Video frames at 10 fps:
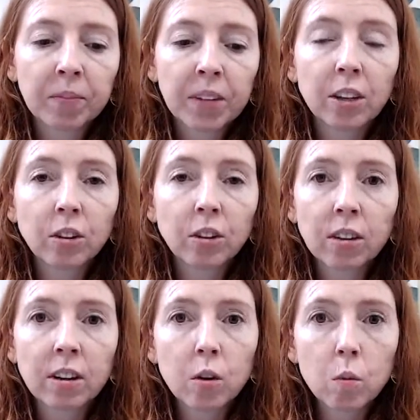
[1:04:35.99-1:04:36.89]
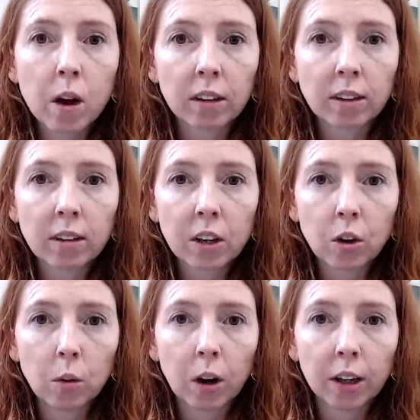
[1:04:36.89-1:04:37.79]
interested in wellness like
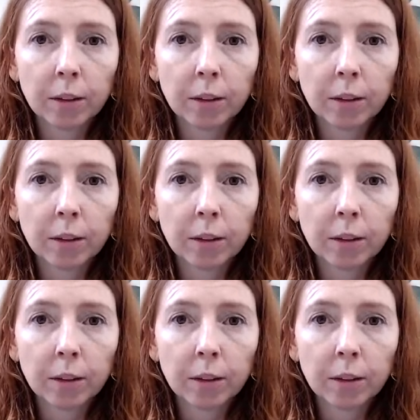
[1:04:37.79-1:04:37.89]
you are